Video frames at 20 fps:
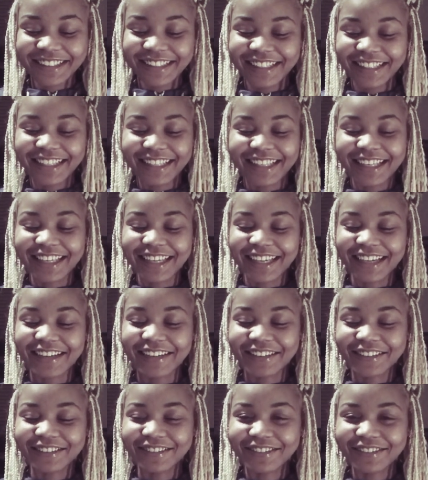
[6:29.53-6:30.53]
he had
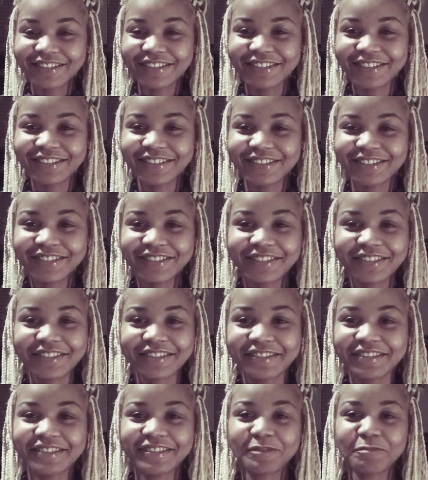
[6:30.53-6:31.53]
no
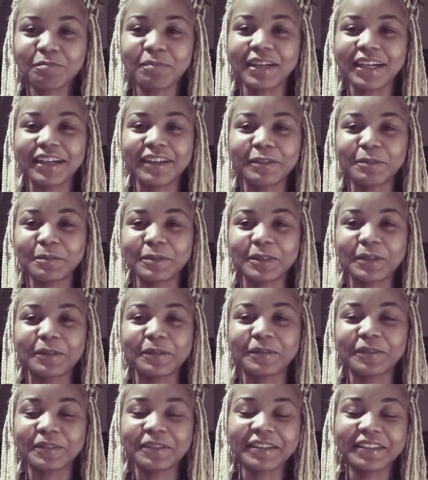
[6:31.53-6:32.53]
bottoms on
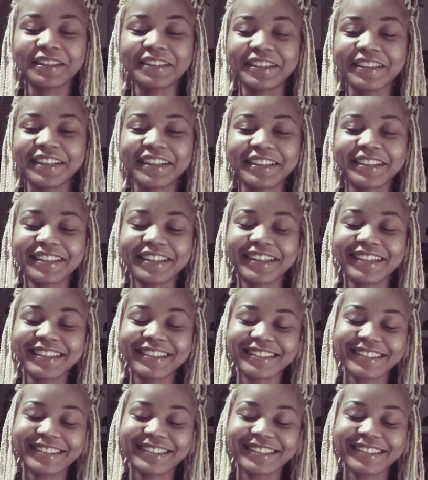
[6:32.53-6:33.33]
or nothing like that.